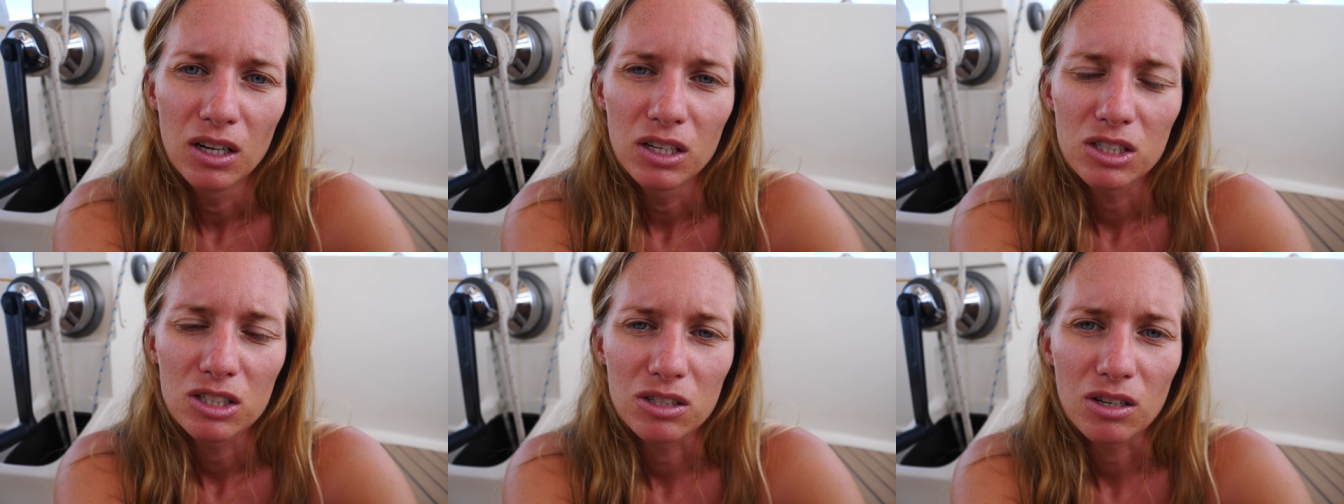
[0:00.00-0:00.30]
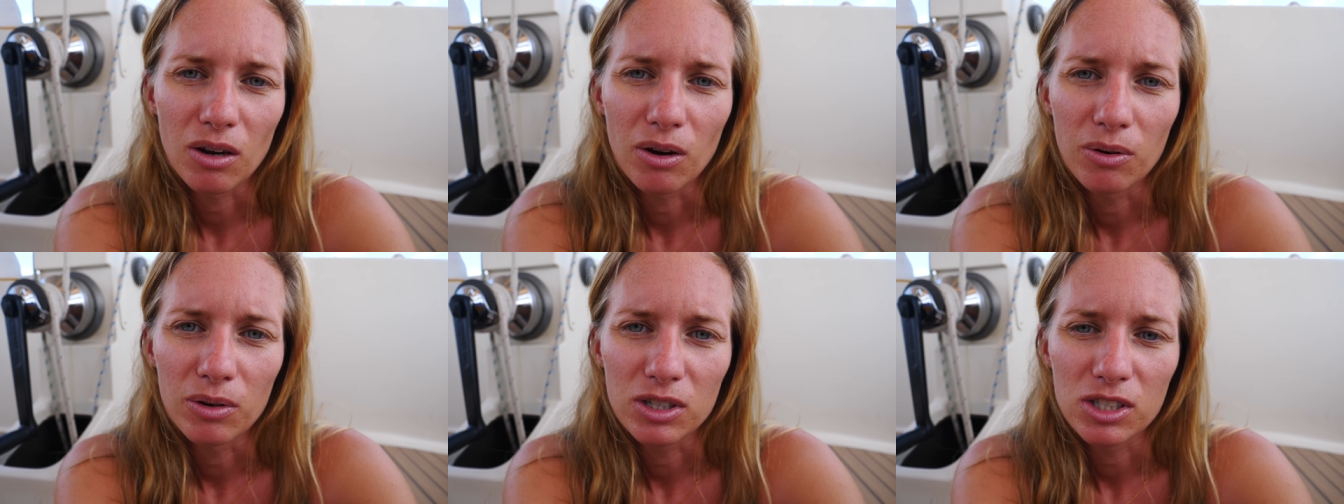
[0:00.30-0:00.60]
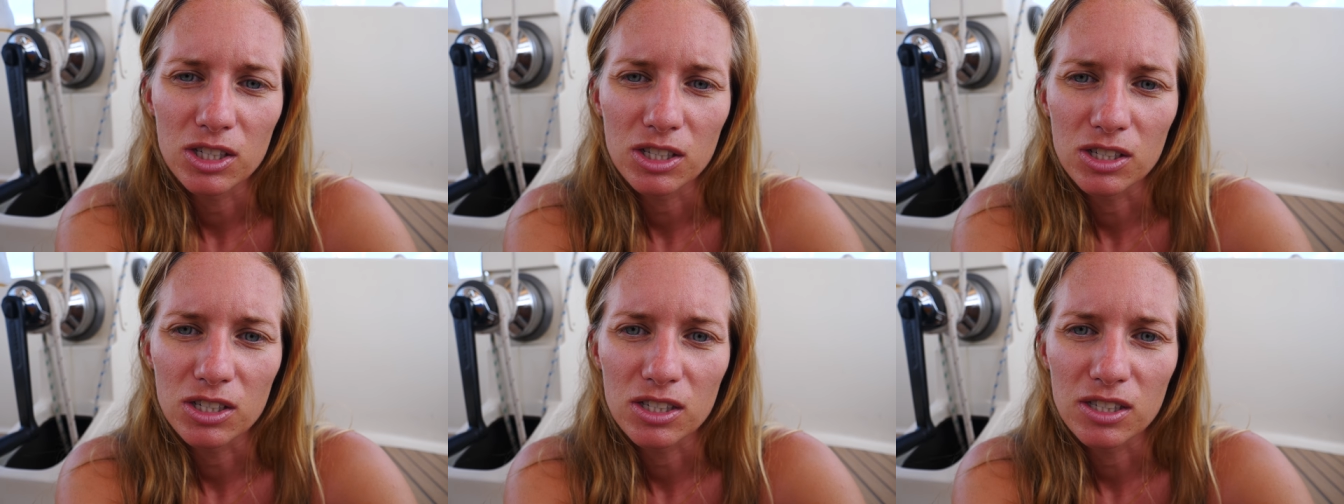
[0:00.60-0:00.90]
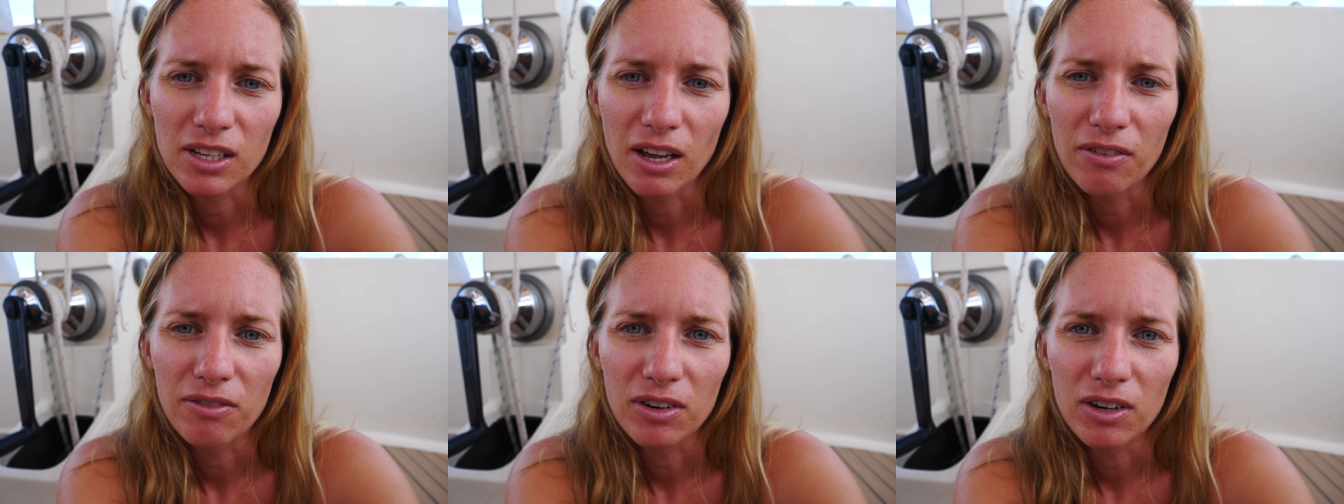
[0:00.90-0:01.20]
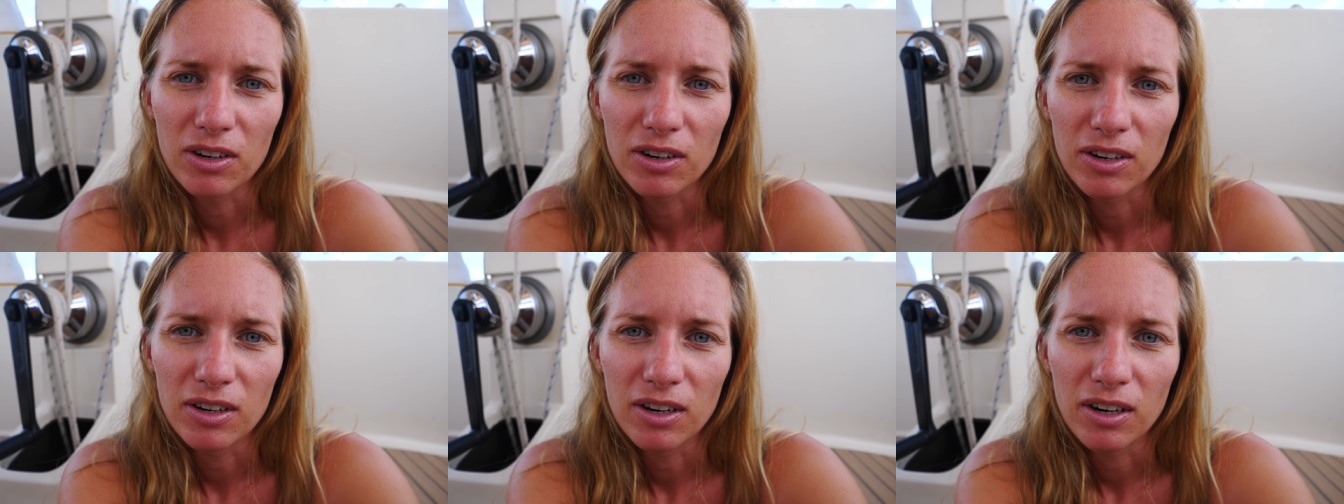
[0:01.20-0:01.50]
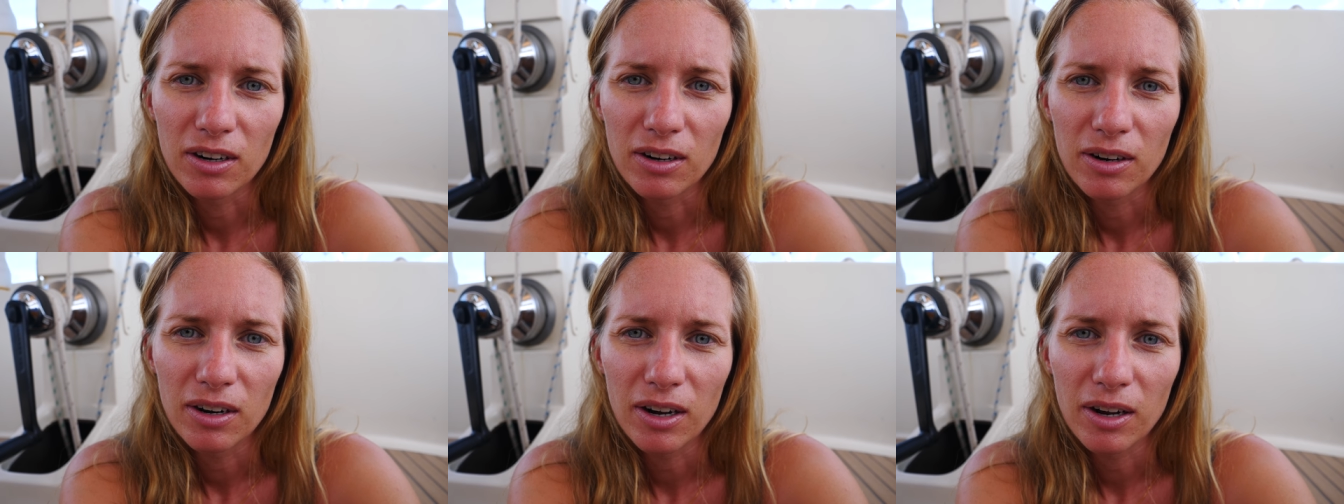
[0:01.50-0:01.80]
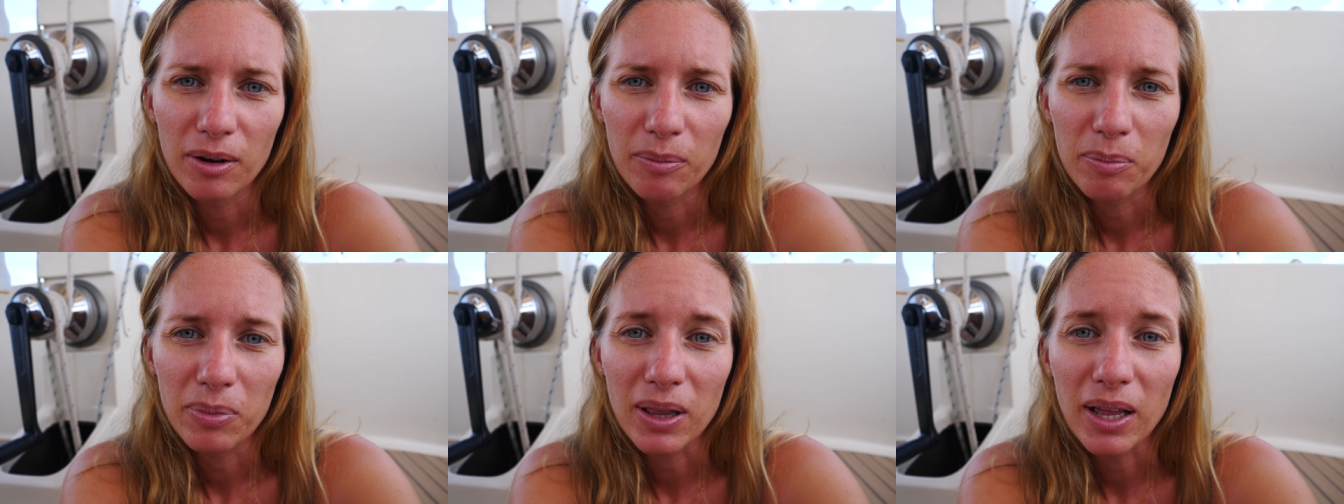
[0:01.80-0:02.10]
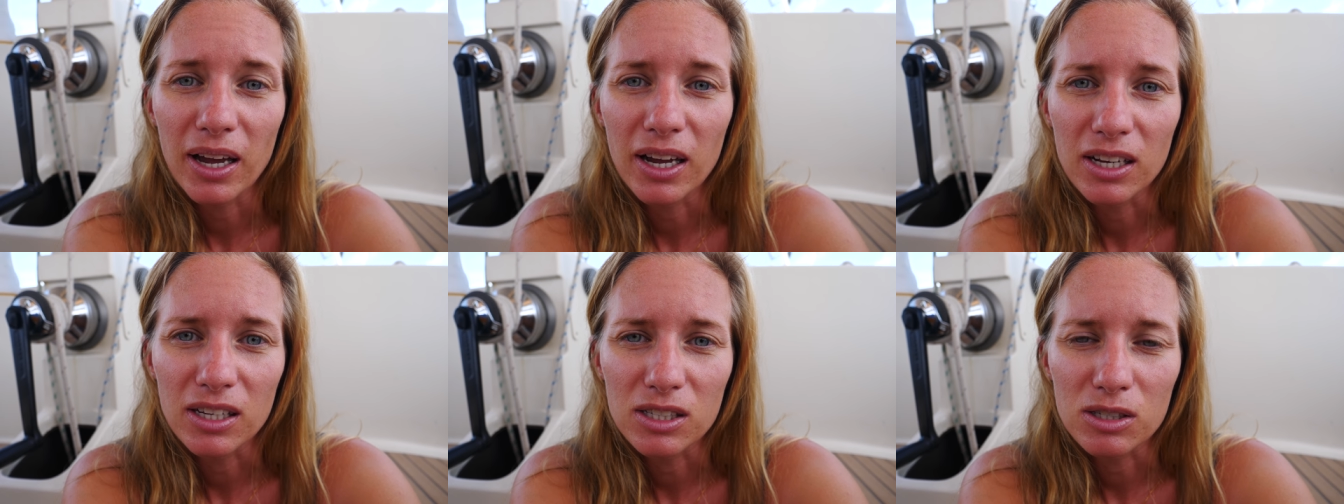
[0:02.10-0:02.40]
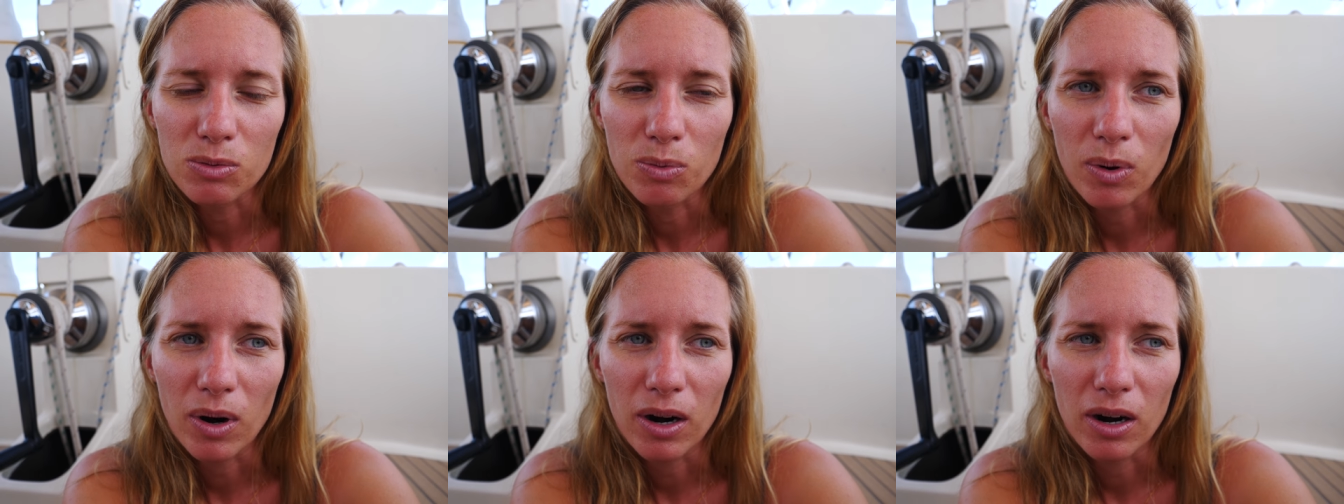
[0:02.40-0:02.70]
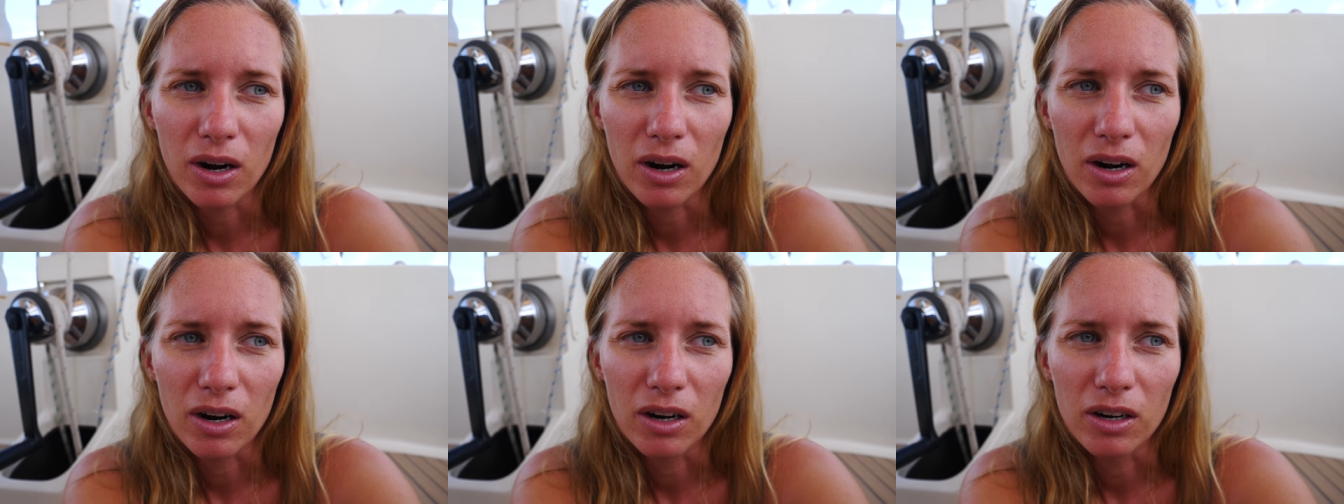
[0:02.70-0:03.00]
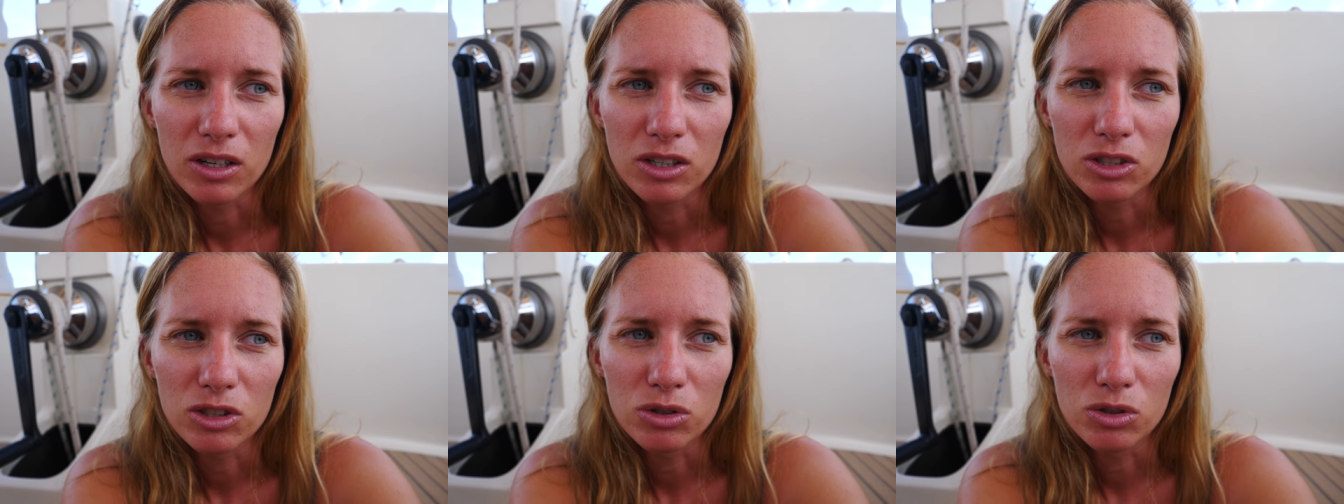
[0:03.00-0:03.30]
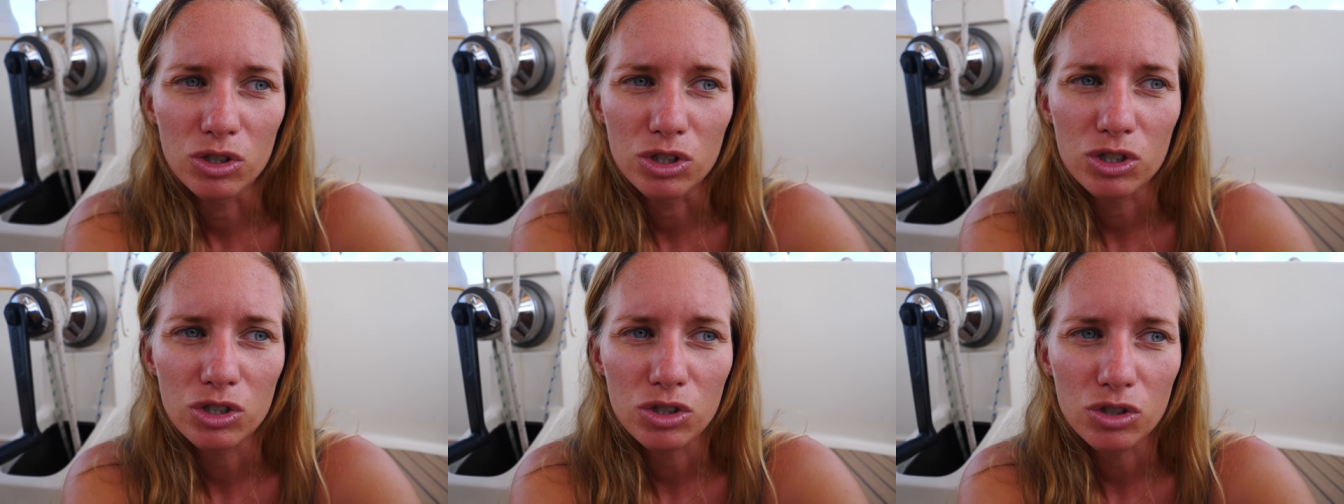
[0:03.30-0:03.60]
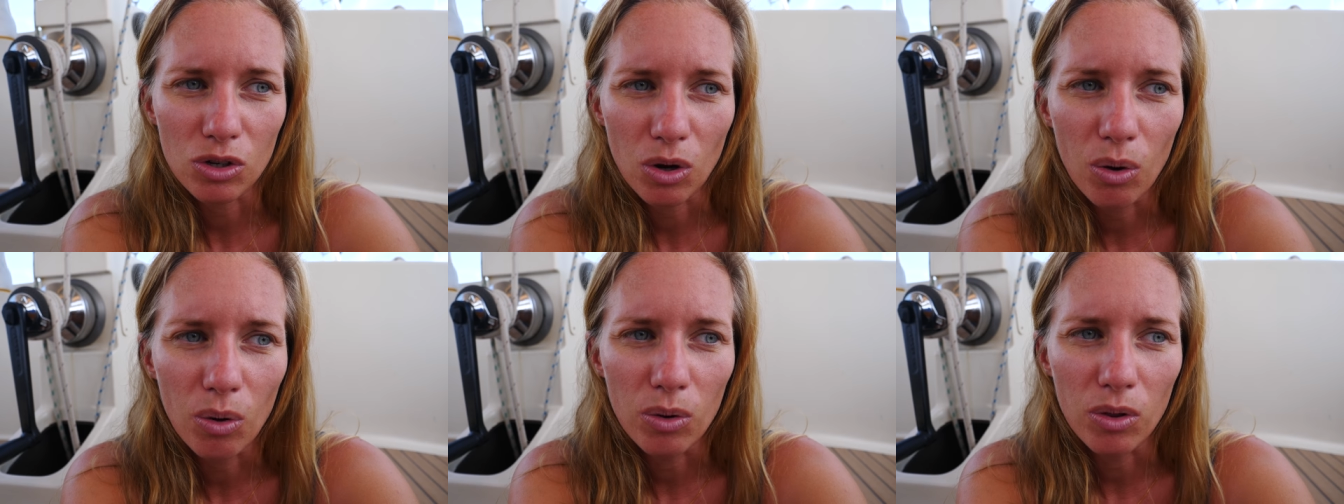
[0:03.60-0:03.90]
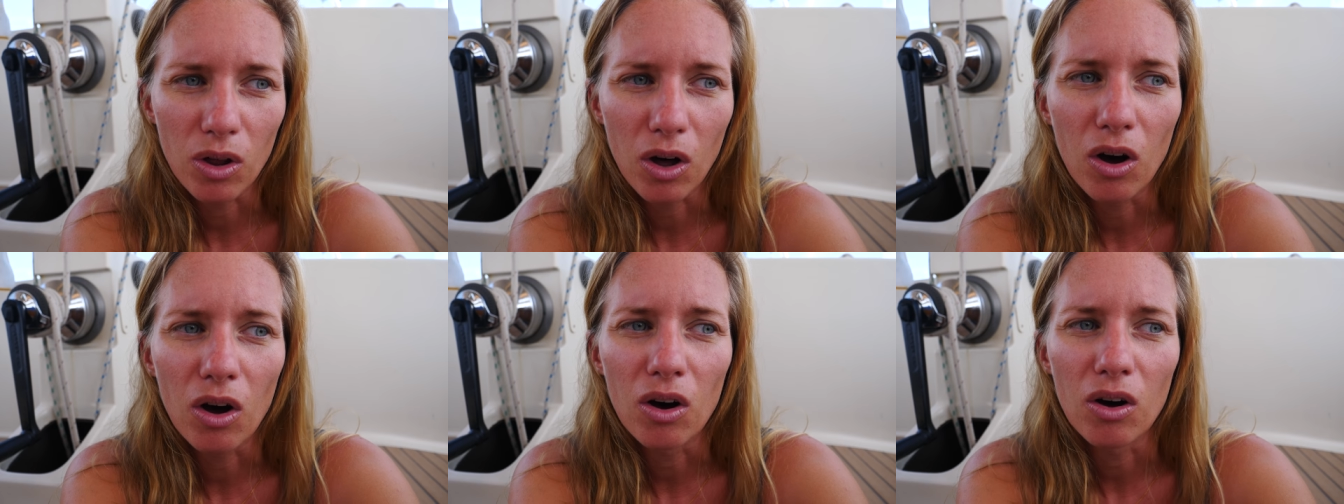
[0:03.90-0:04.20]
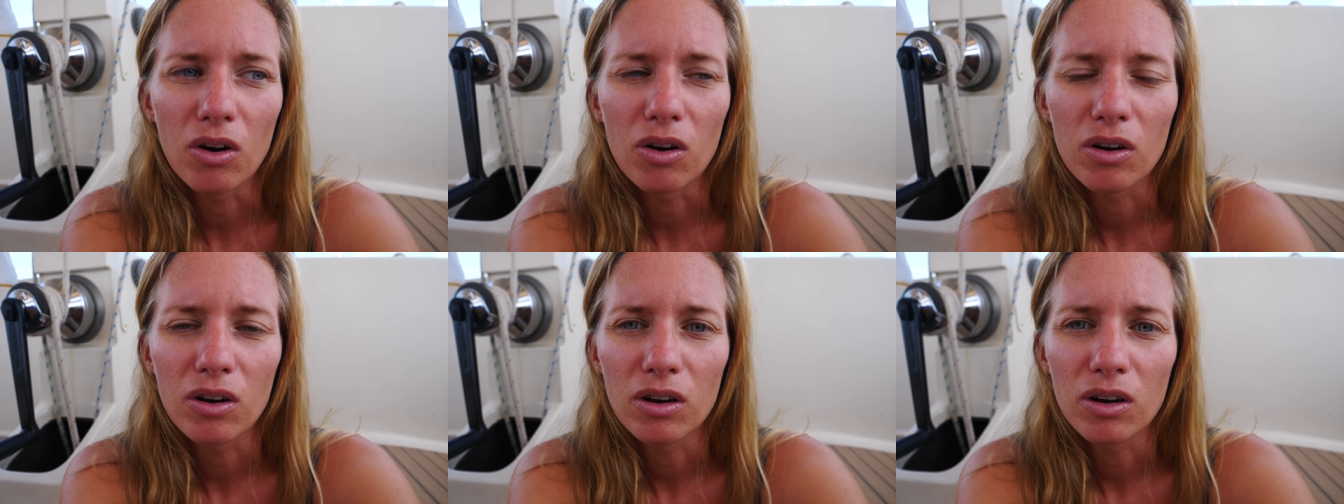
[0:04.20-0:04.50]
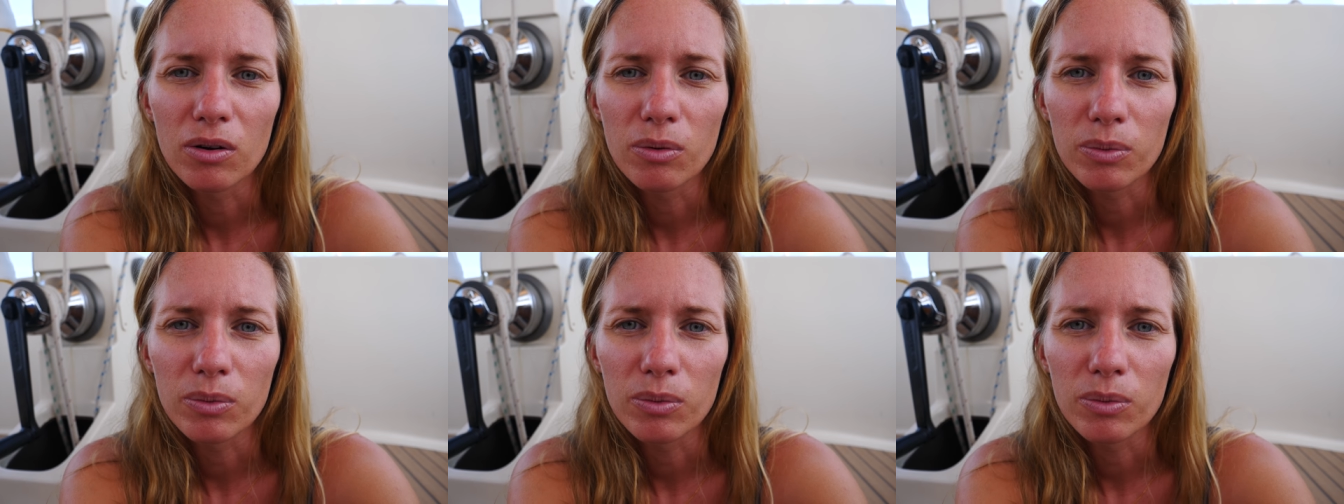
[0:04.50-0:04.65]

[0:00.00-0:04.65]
So it's just never a place where you're so long